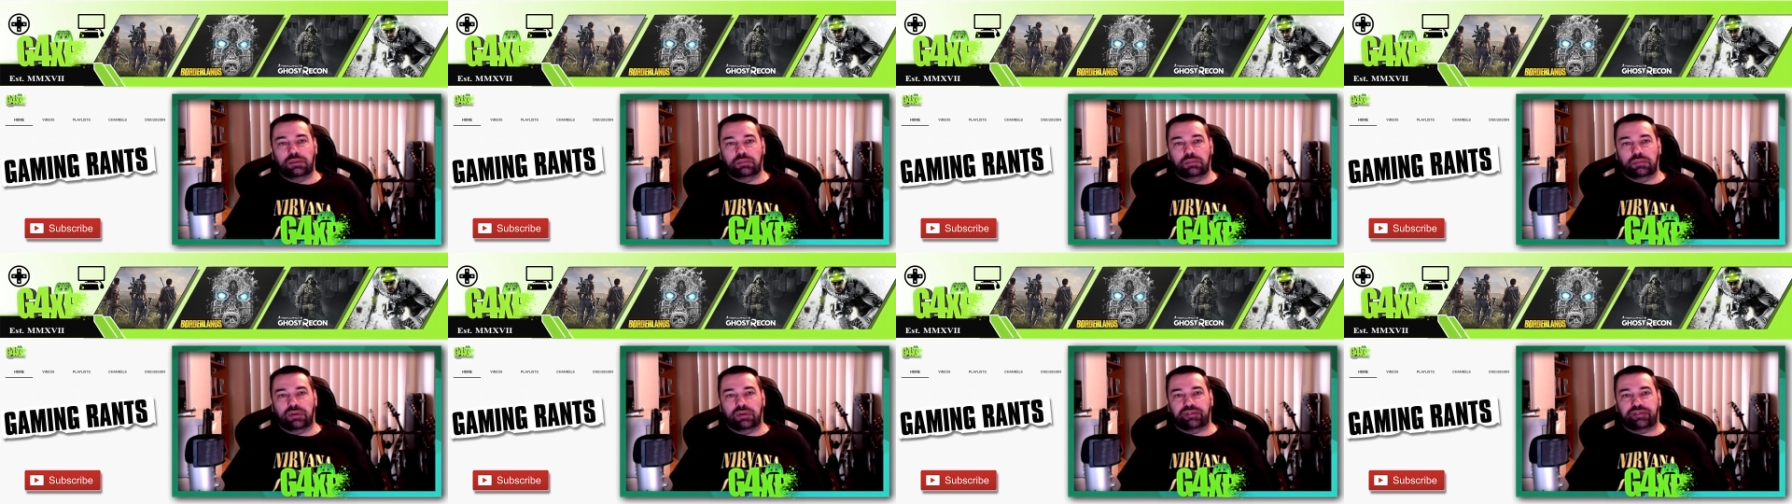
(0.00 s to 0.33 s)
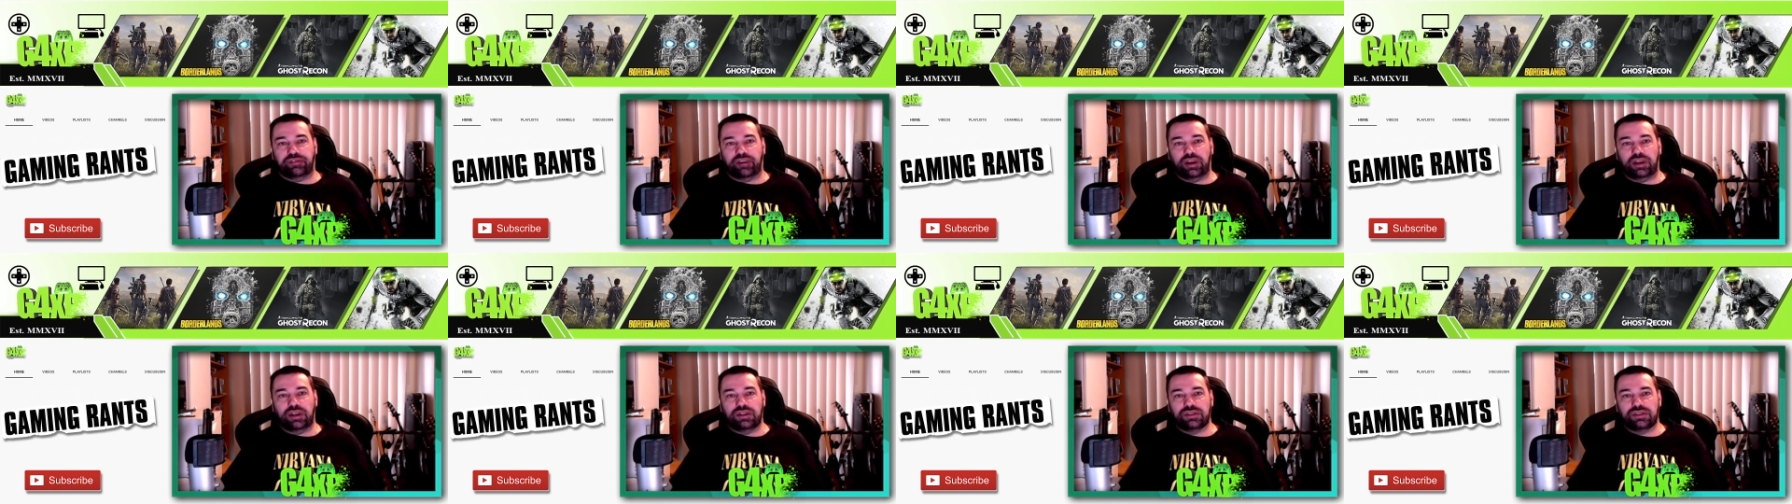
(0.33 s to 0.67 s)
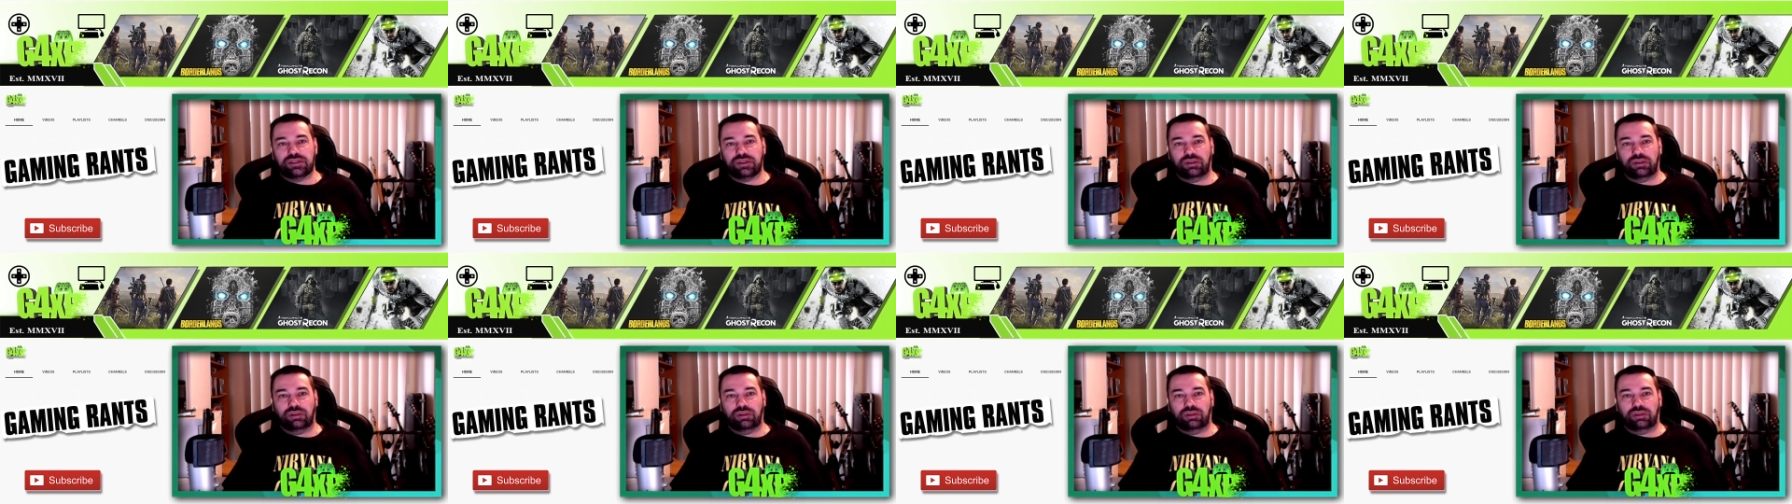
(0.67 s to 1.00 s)
my
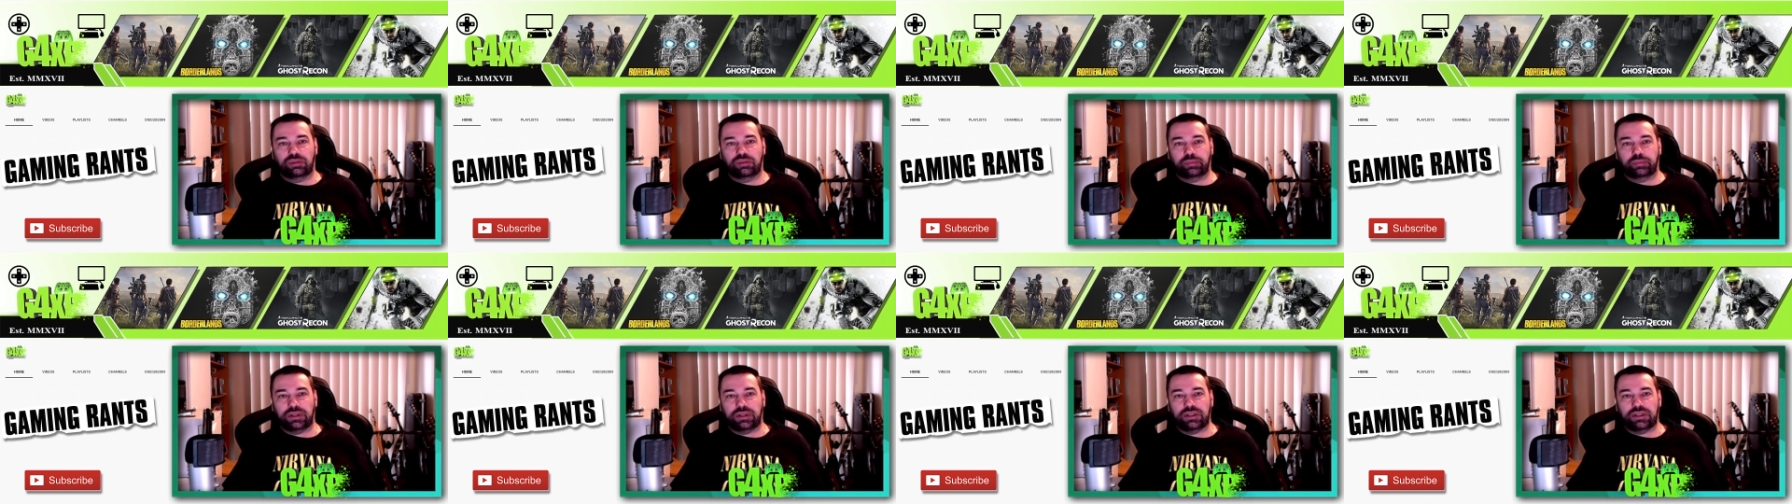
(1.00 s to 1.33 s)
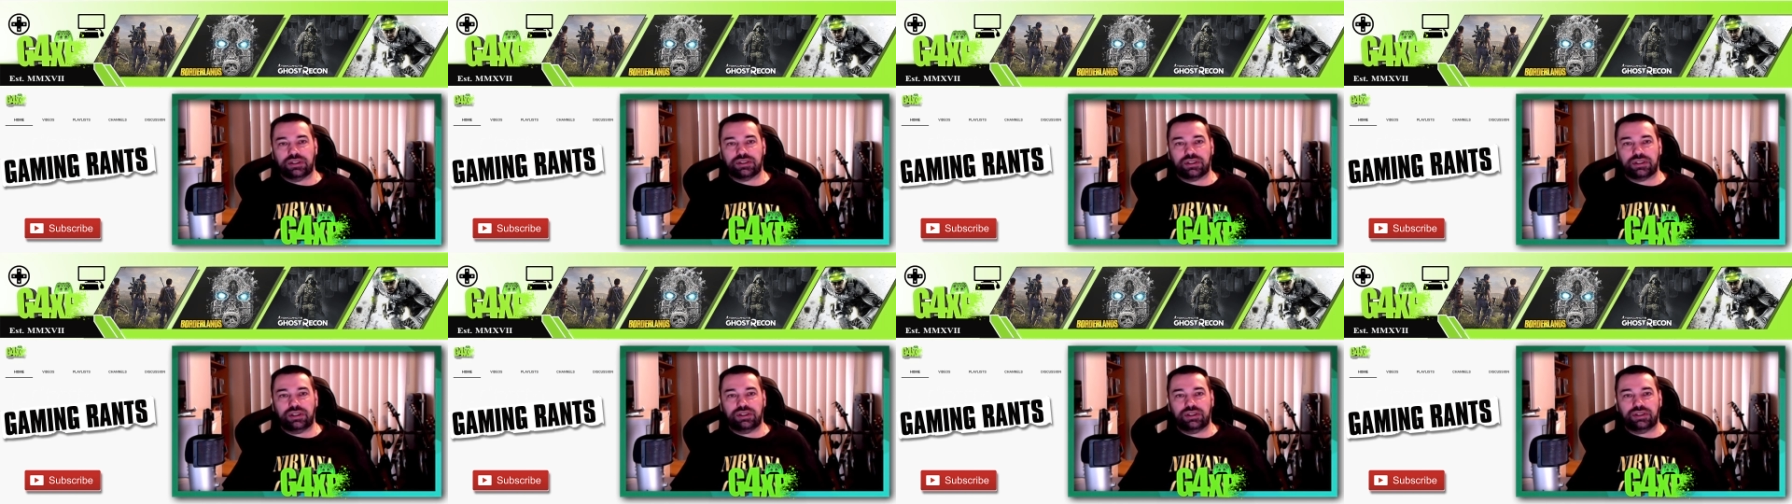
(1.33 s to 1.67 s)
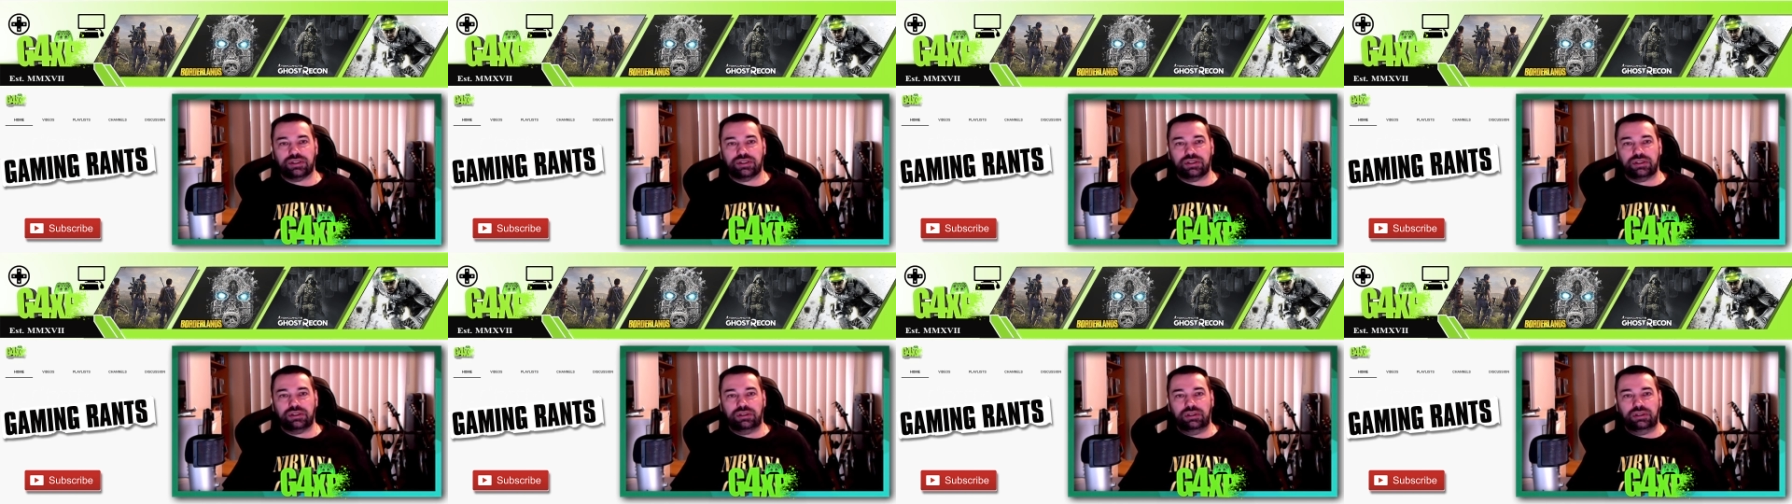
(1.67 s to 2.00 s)
friends on
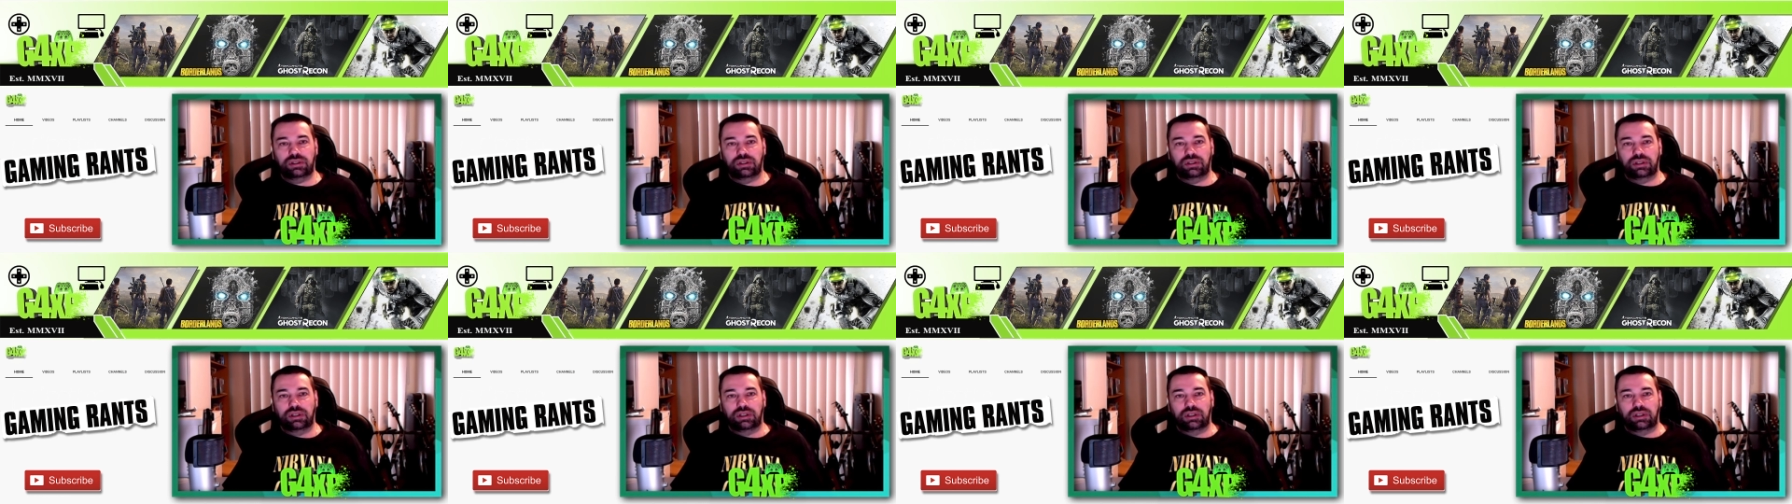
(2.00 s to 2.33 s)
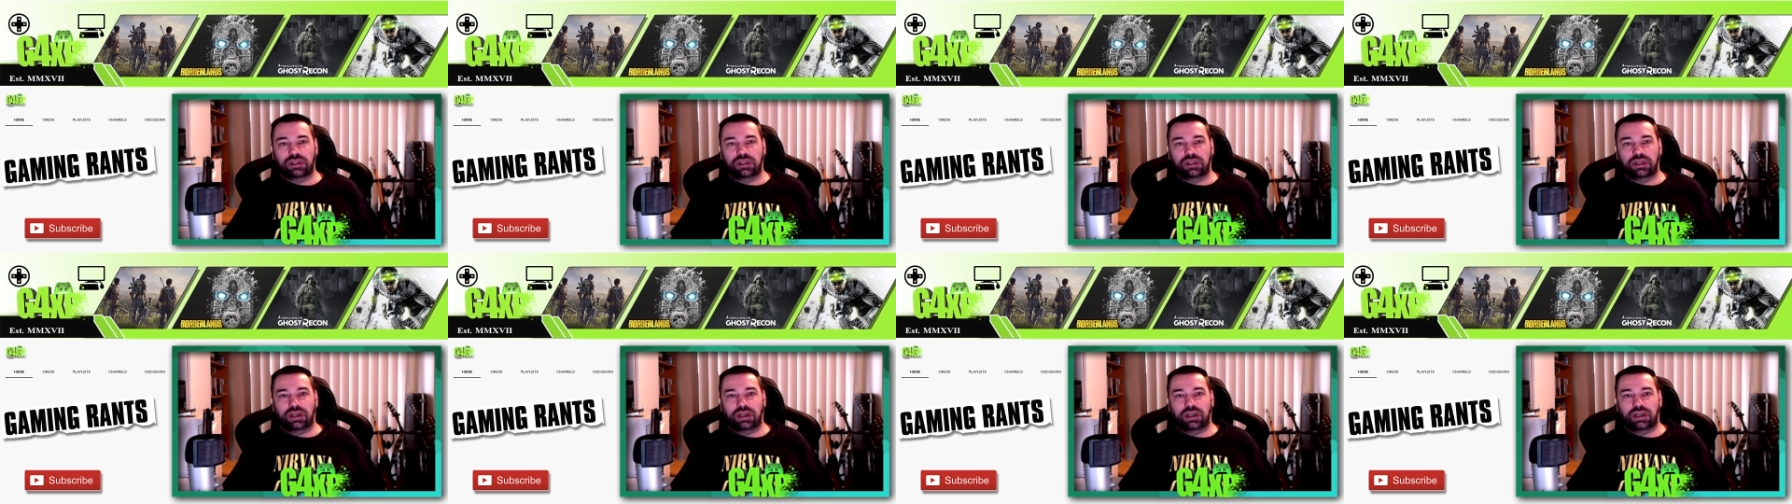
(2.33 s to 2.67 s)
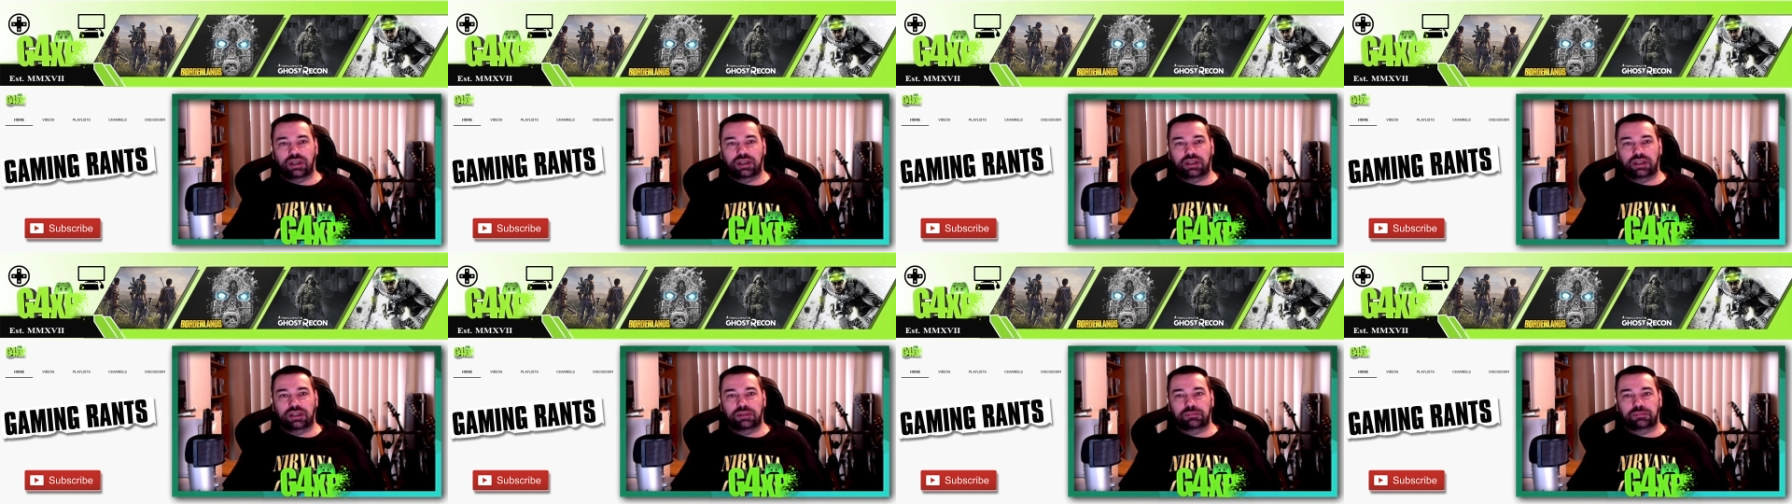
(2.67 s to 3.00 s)
PlayStation,
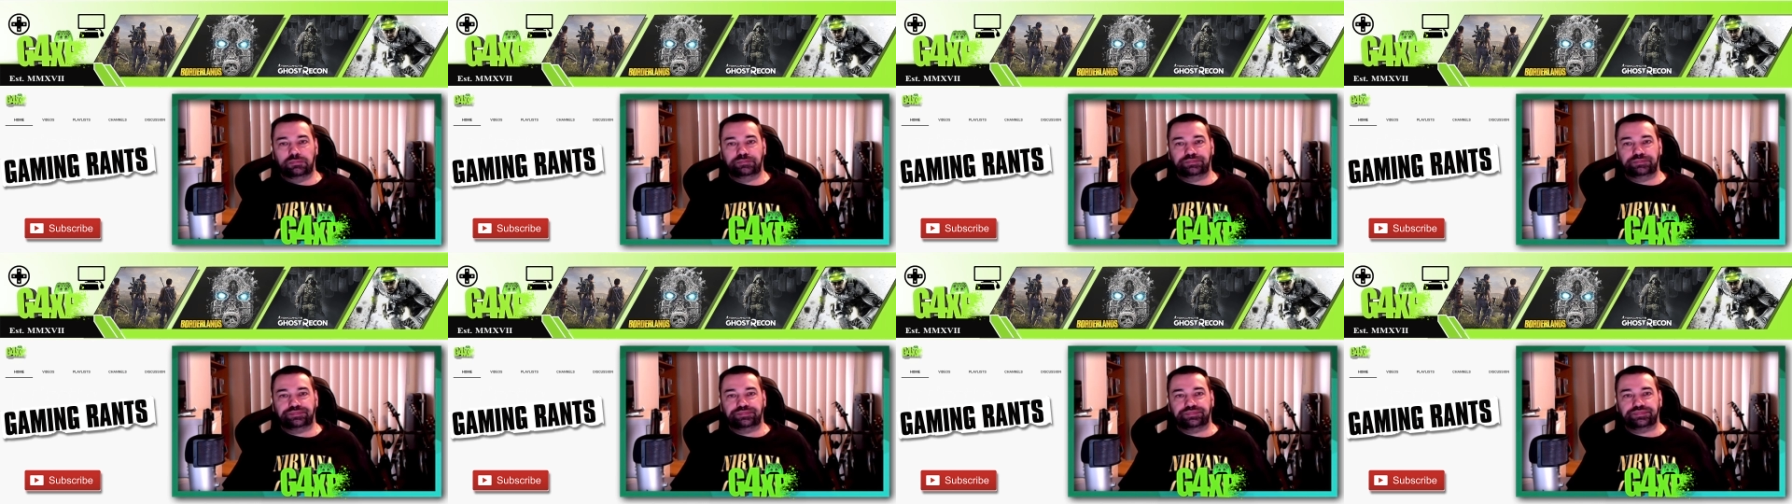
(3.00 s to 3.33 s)
um,